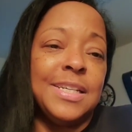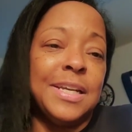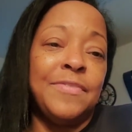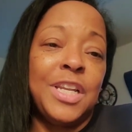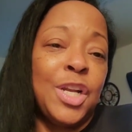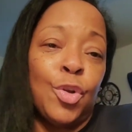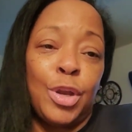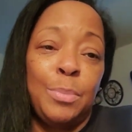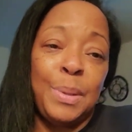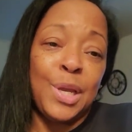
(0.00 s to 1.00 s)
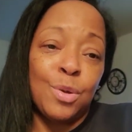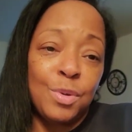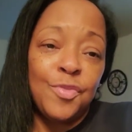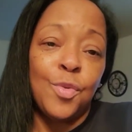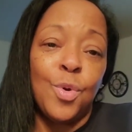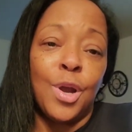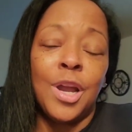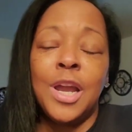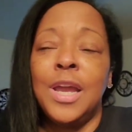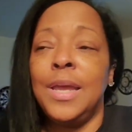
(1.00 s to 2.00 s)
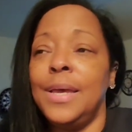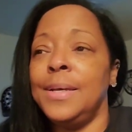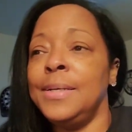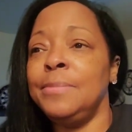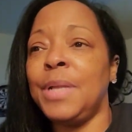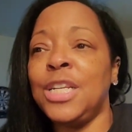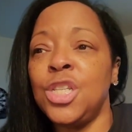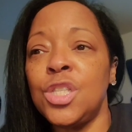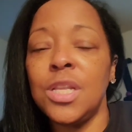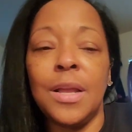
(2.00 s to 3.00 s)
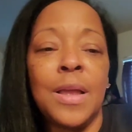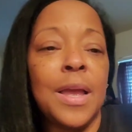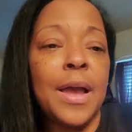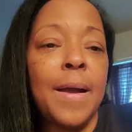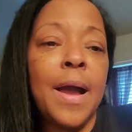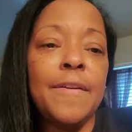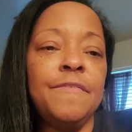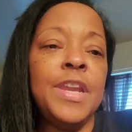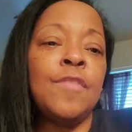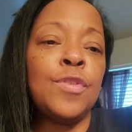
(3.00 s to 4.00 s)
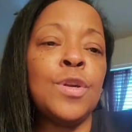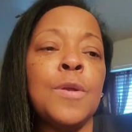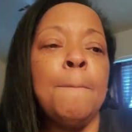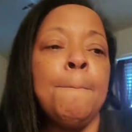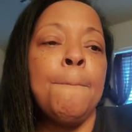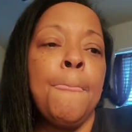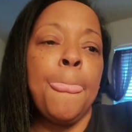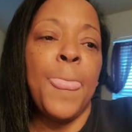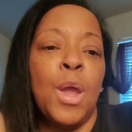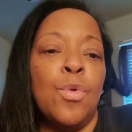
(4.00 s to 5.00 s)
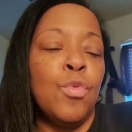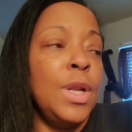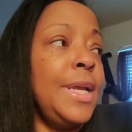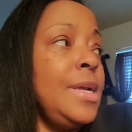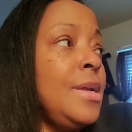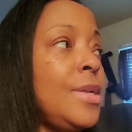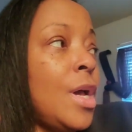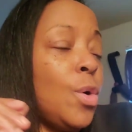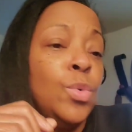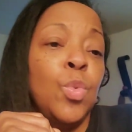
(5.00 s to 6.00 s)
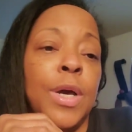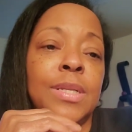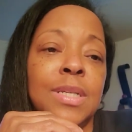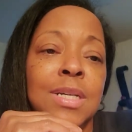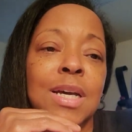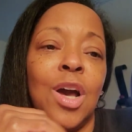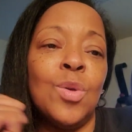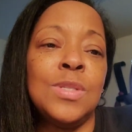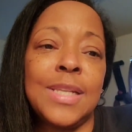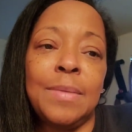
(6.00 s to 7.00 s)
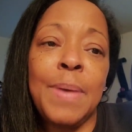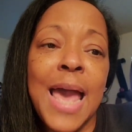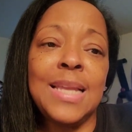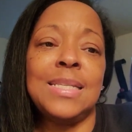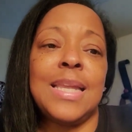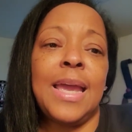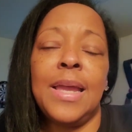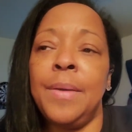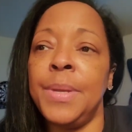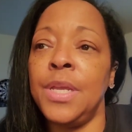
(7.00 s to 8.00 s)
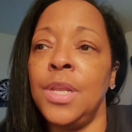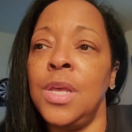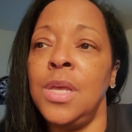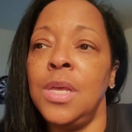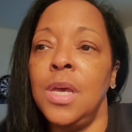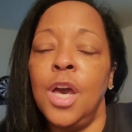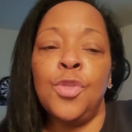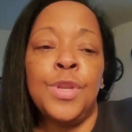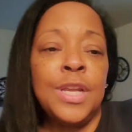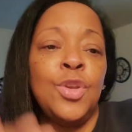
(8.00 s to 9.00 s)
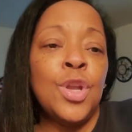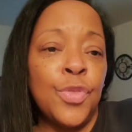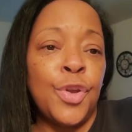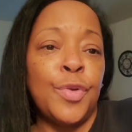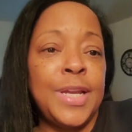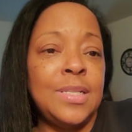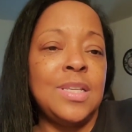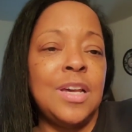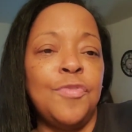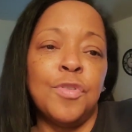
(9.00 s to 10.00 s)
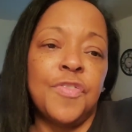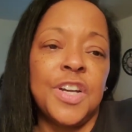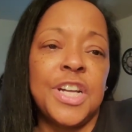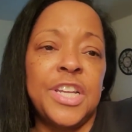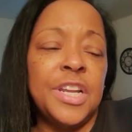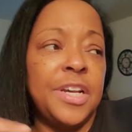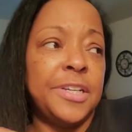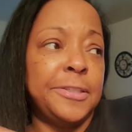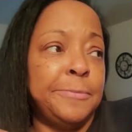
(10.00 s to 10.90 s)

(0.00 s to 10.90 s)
I've done green beer before. I've never really known what to cook on St. Patty's Day. I mean, other than, you know, the green stuff for fun.